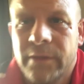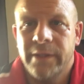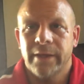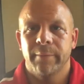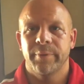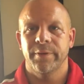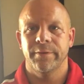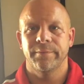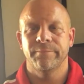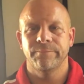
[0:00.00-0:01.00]
Yep.
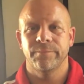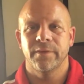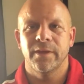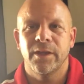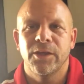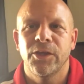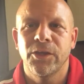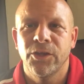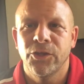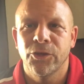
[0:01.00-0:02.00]

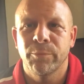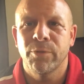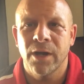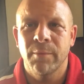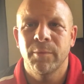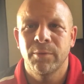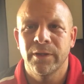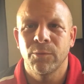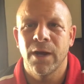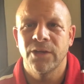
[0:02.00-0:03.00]
You're
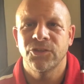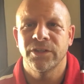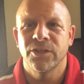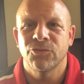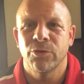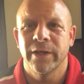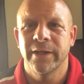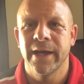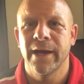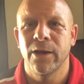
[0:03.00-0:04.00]
probably watching this right
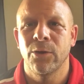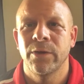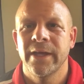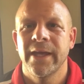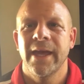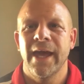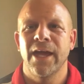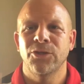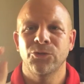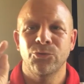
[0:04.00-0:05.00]
now
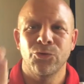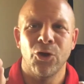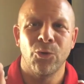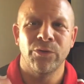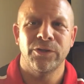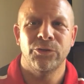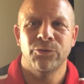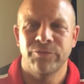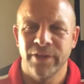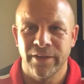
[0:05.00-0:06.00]
and you know that
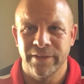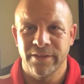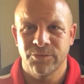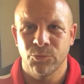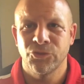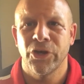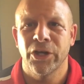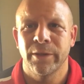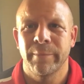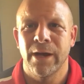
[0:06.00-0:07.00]
you've done this. We're
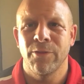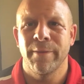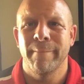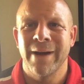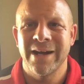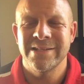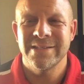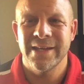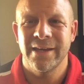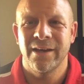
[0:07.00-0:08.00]
talking about the
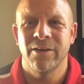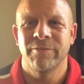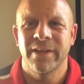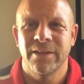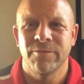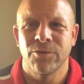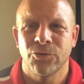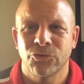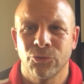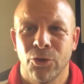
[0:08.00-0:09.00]
mindset of
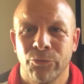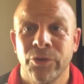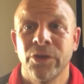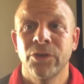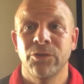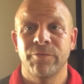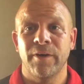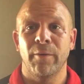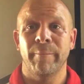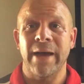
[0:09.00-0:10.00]
inverse growth. You
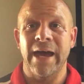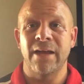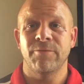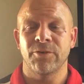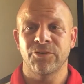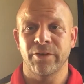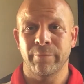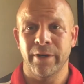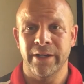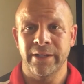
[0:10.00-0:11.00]
felt bad for
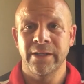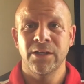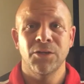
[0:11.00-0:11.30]
somebody.